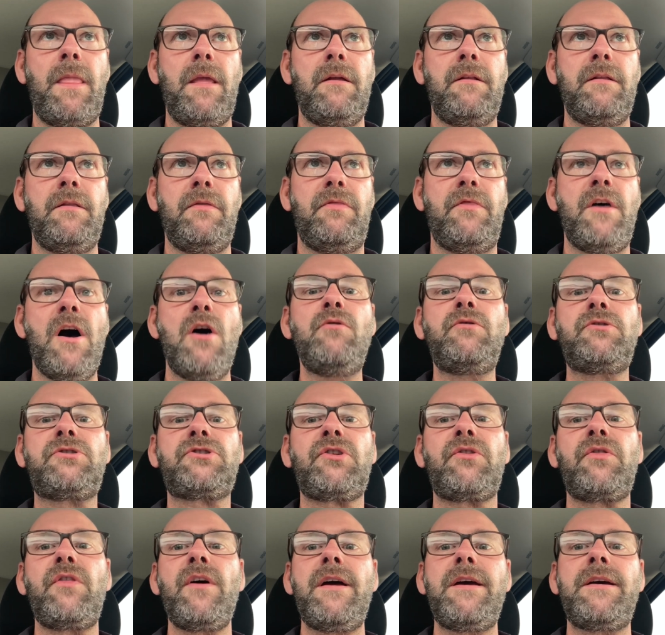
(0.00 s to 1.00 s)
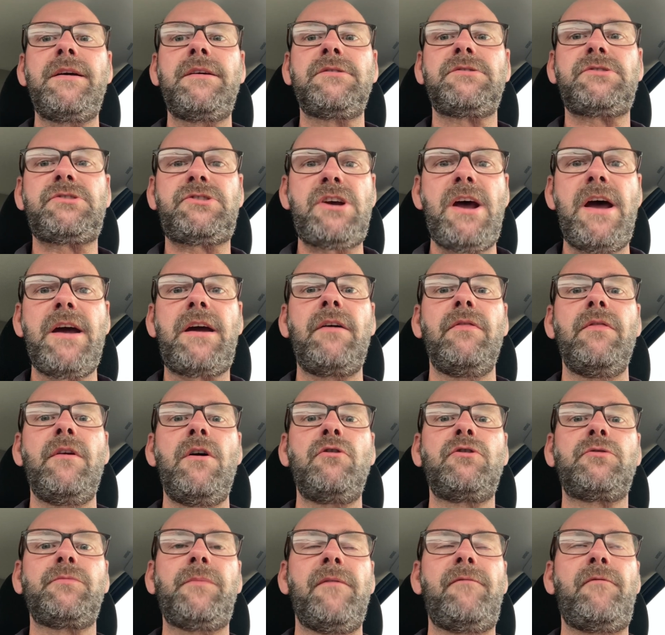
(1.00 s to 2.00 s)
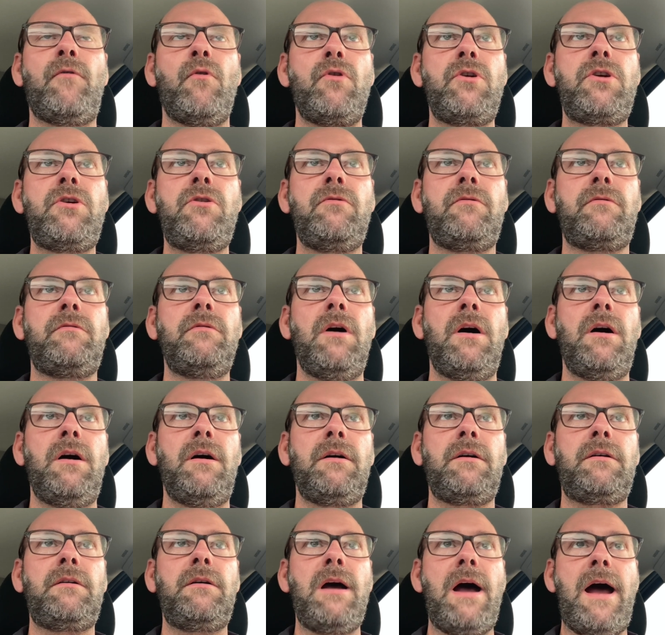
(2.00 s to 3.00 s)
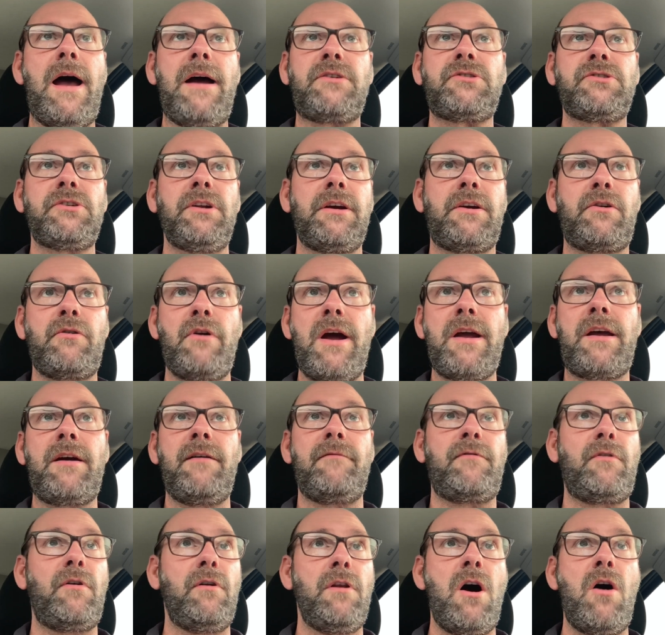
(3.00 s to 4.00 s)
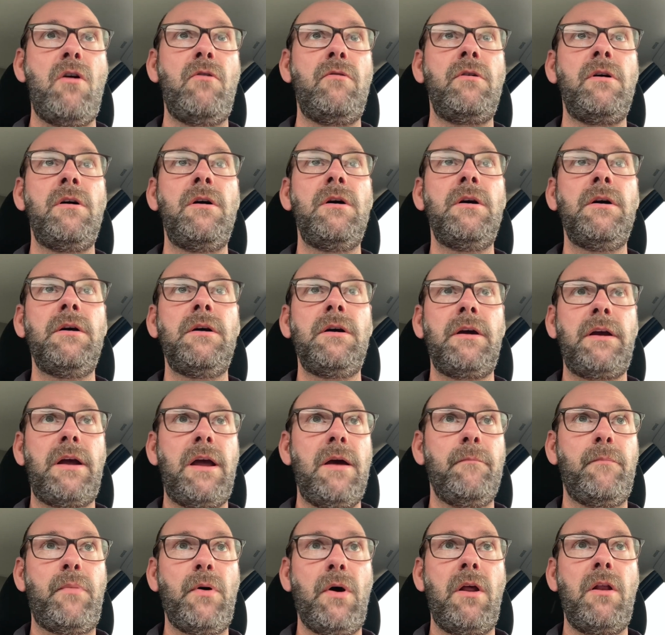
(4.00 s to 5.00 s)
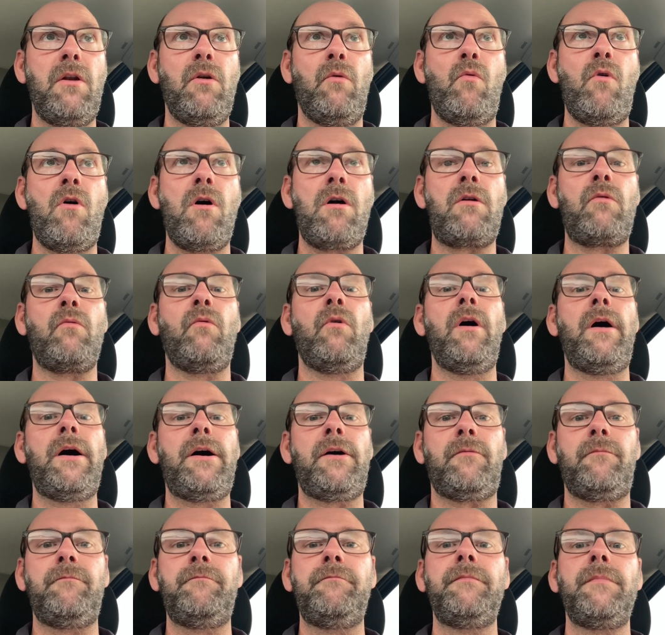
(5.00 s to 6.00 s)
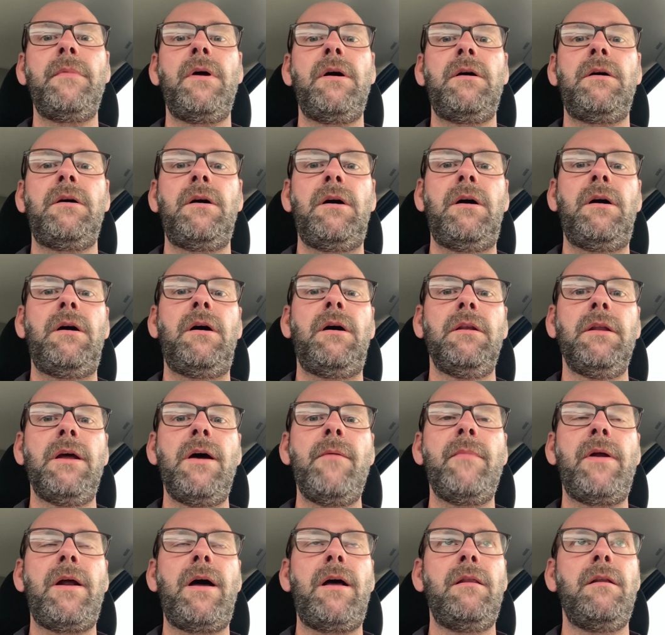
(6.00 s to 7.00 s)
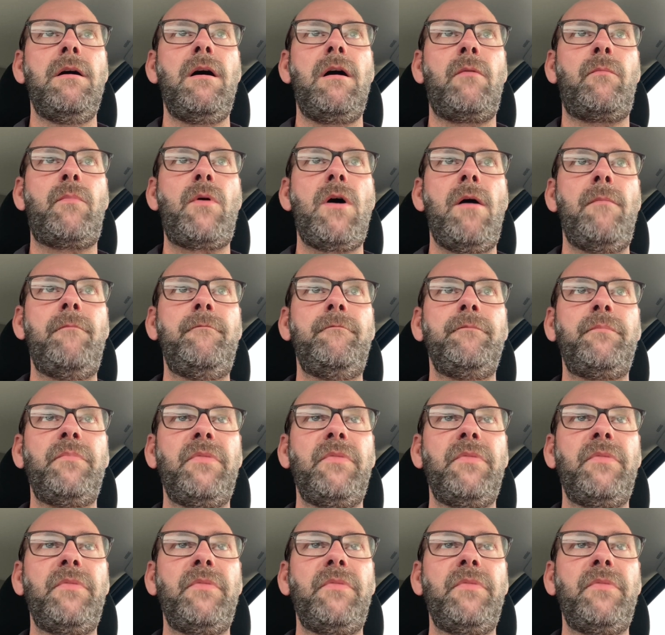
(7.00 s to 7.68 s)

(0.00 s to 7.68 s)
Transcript: Those things, checking those before you actually crank it for long, put it in the water, will help eliminate a lot of problems.